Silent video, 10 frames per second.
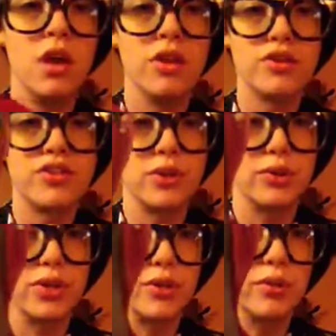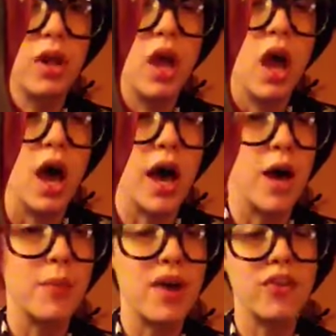They're so cute.
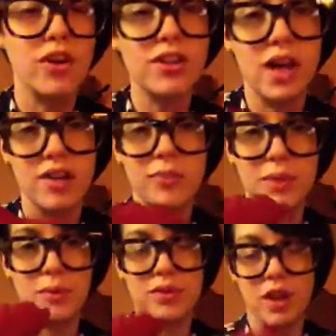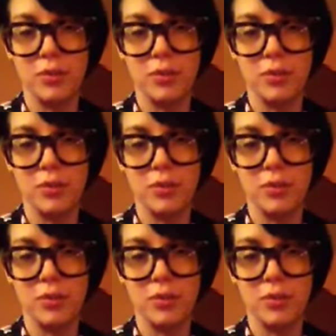I've heard a lot of people tell